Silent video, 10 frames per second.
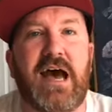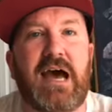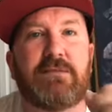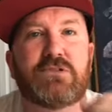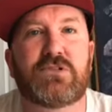
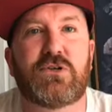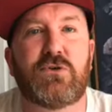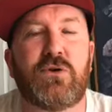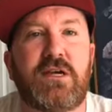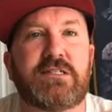I am
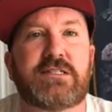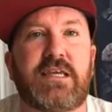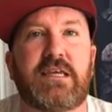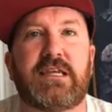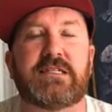so
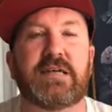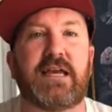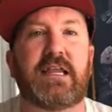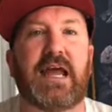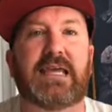stinking
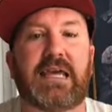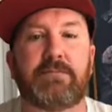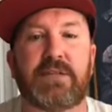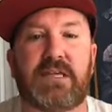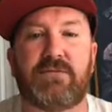excited. I can't
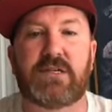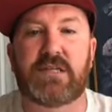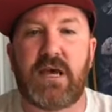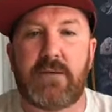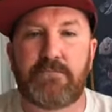believe
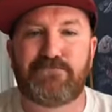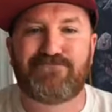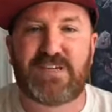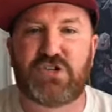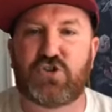this.
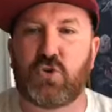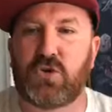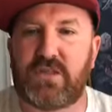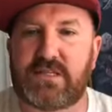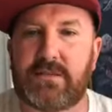This
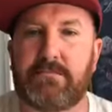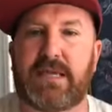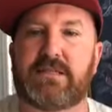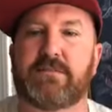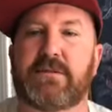joy, this
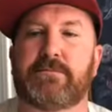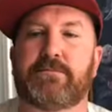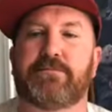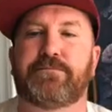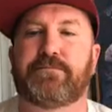amazement.
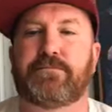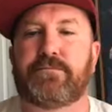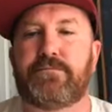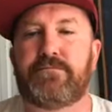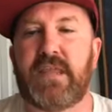
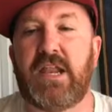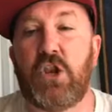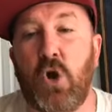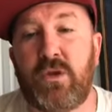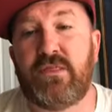And
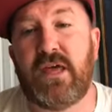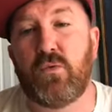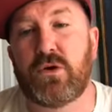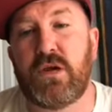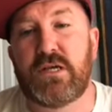knowing they
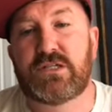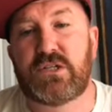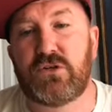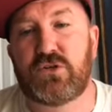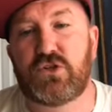were
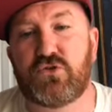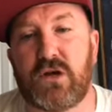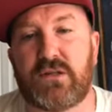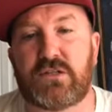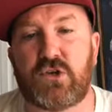still
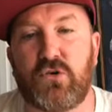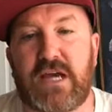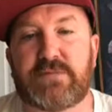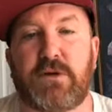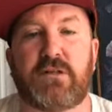struggling to
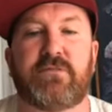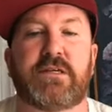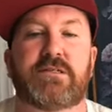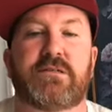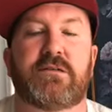grasp all of
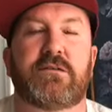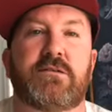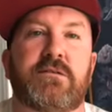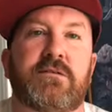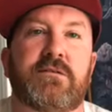this,
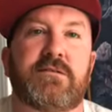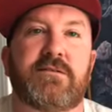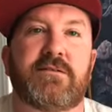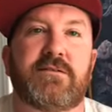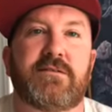
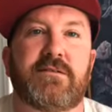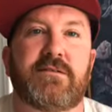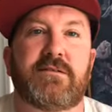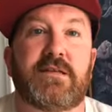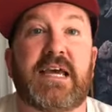
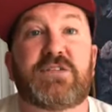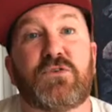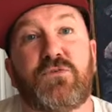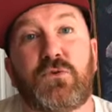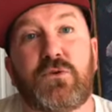he asked
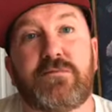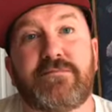for food.